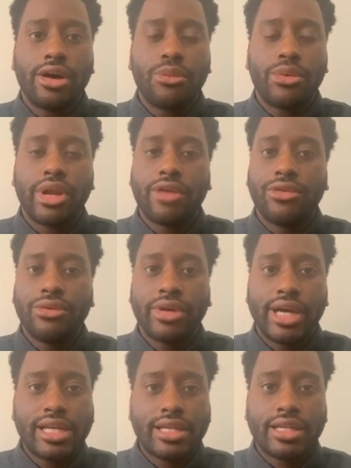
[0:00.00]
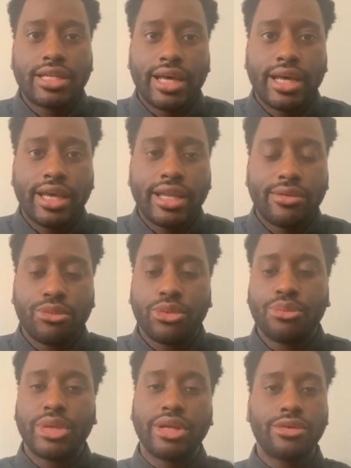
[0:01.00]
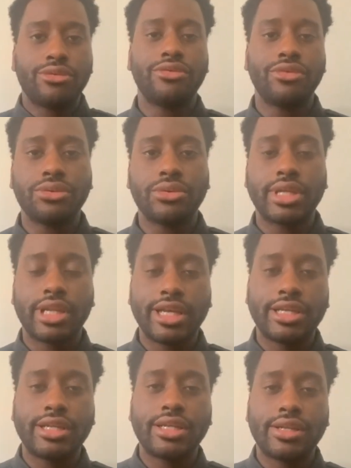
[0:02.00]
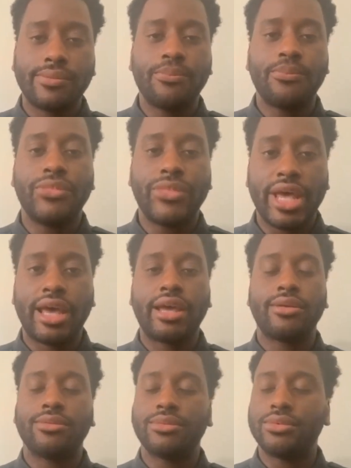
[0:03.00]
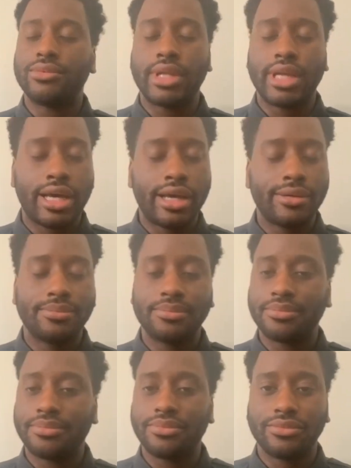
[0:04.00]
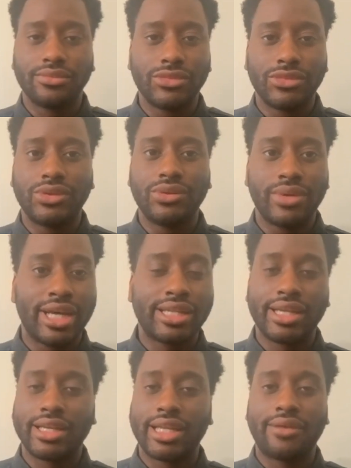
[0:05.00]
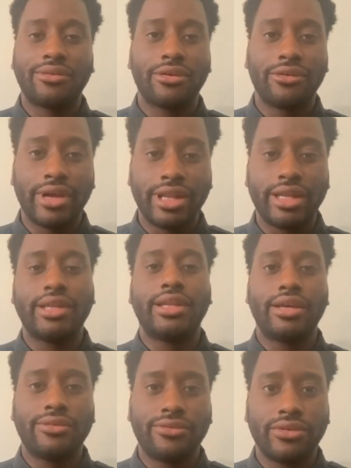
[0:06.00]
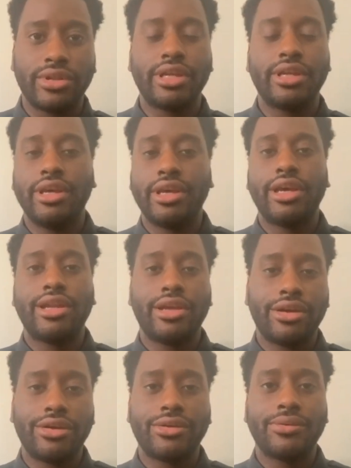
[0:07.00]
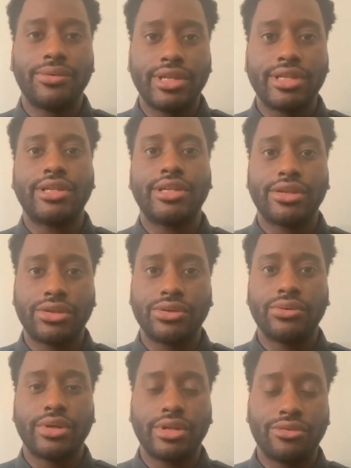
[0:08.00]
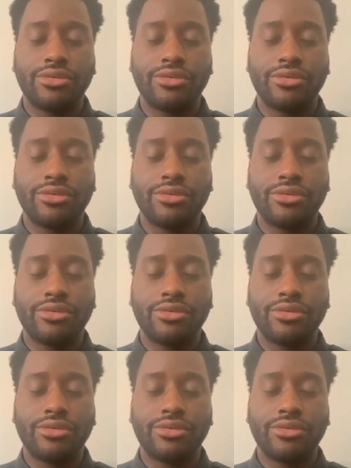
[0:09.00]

Whatever you guys decide will be the review sessions. That do not take that for granted. Definitely adhere to it and stick to it.